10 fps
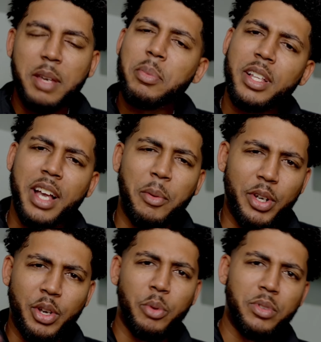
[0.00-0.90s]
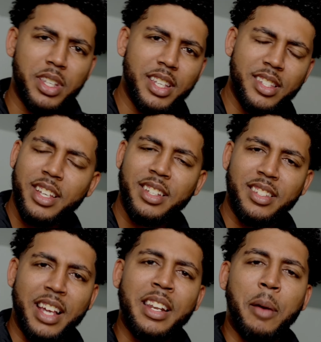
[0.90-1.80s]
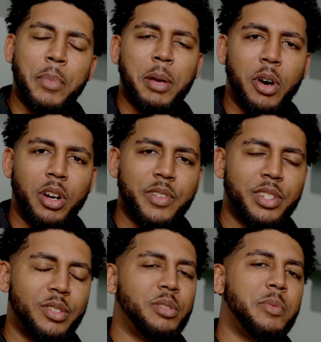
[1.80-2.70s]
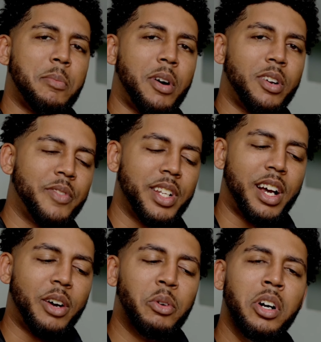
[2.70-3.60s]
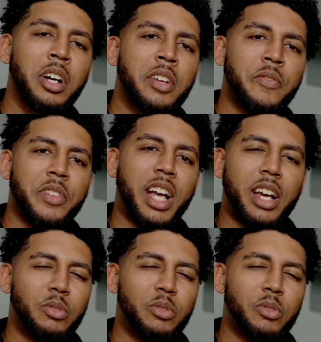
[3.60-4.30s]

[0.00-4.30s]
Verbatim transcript: typically I would go to these things and not be a part of it, so to be a part of it now, I